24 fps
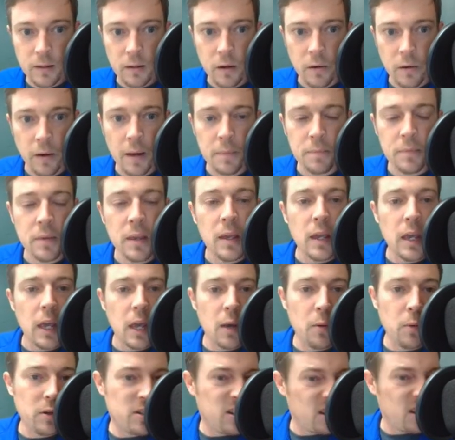All right.
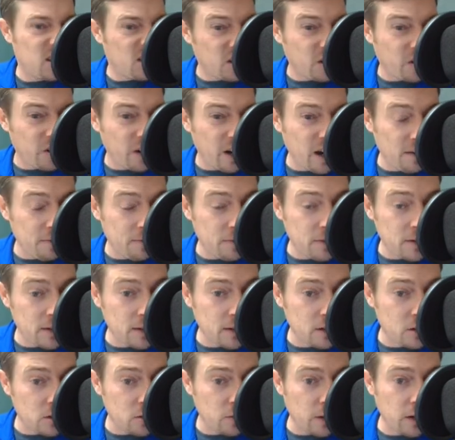It wants us to graph this
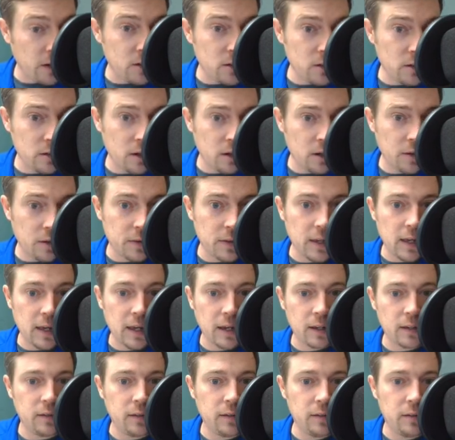situation on the
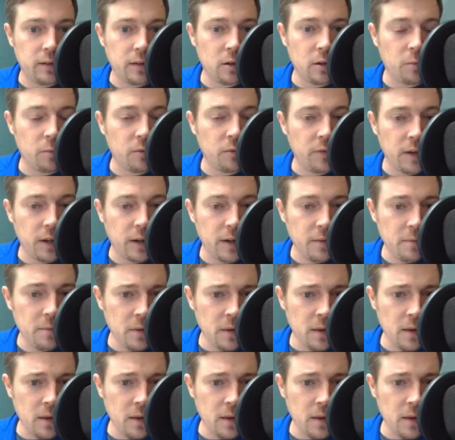axes that are provided.